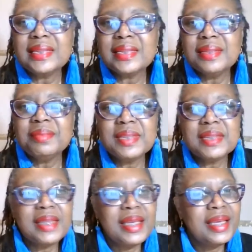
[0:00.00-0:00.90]
Let me
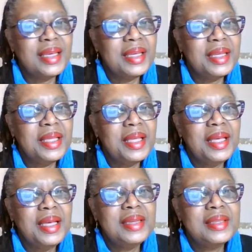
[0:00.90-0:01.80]
see.
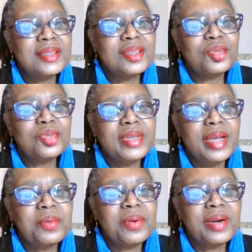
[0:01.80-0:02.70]
The Social
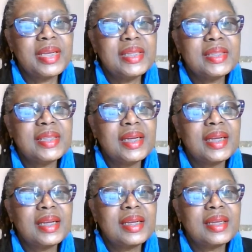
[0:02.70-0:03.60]
Network is a
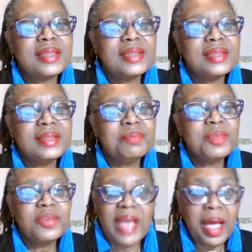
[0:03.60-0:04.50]
good
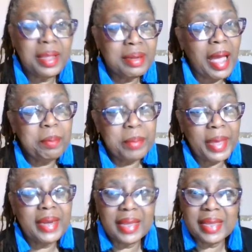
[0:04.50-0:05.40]
movie. I
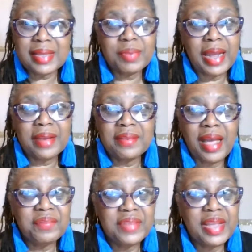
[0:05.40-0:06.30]
bet it is, but
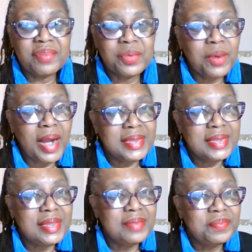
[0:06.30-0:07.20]
I've never watched
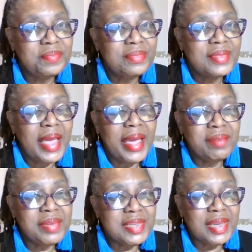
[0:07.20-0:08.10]
it. Hey,
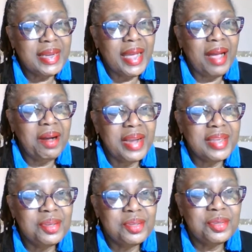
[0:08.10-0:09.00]
Regina, how are
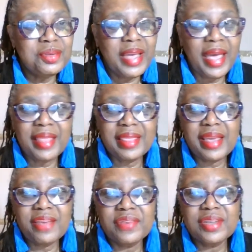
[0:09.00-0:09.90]
you today? Thank
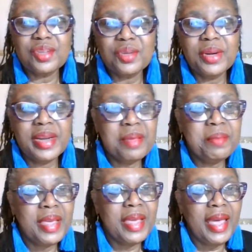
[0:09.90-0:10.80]
you for joining
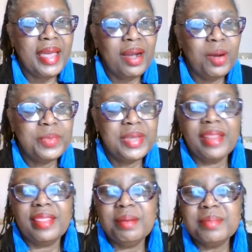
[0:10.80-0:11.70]
me, and I hope you get a
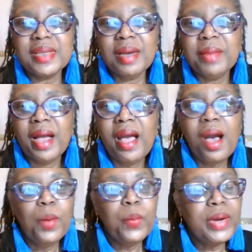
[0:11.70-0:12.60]
thumbs up.
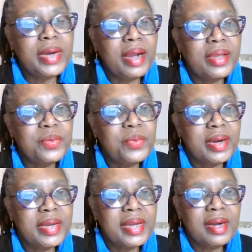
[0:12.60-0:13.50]
What are you
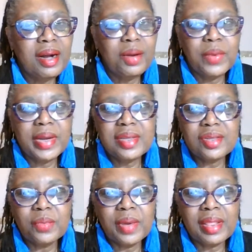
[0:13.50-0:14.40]
working on? What is
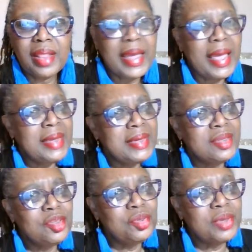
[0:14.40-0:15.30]
your weather like? And did
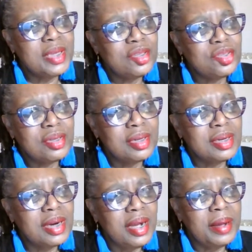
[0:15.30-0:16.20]
you get
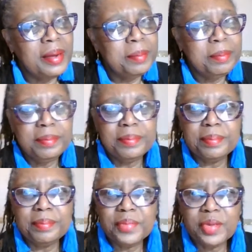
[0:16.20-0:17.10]
your
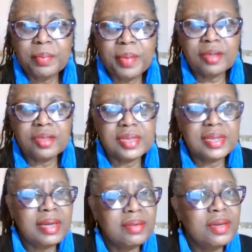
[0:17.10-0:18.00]
purchase?
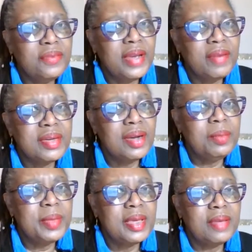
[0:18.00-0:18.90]
I don't know if you ever told
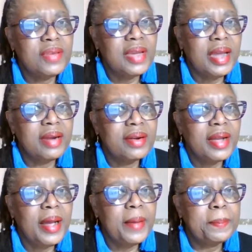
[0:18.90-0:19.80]
me if you got it or not.